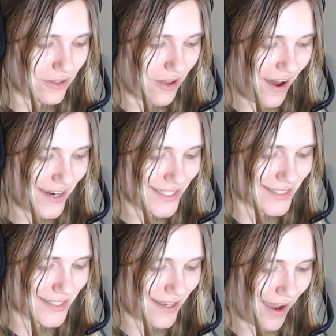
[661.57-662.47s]
real,
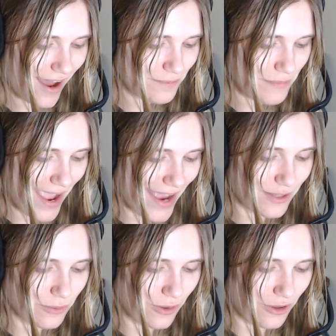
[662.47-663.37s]
honest-to-God
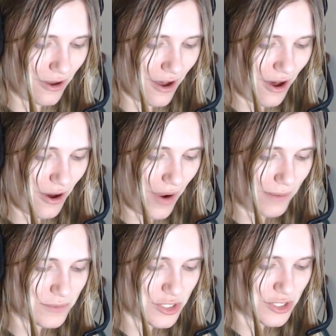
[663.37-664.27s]
manual. Oh,
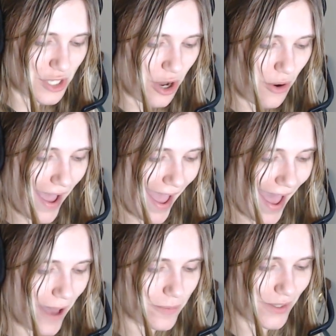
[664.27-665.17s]
I'm so
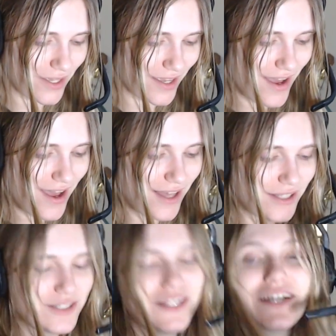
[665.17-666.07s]
happy.
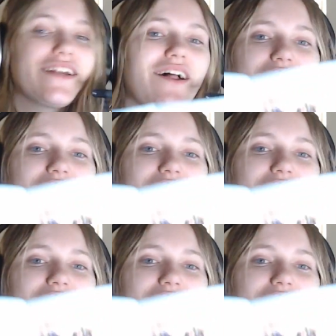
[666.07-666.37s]
Look